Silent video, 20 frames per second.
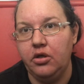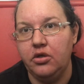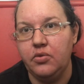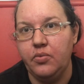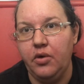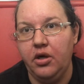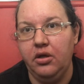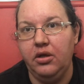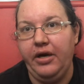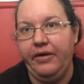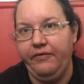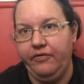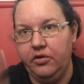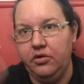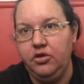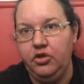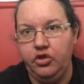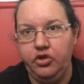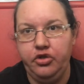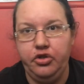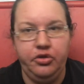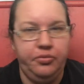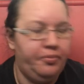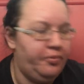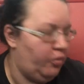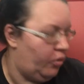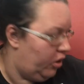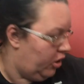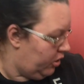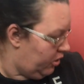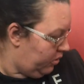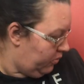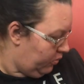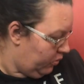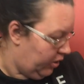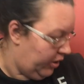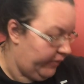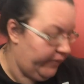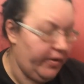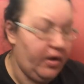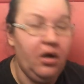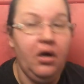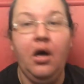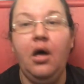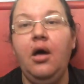as well, like for YouTube work, whatever.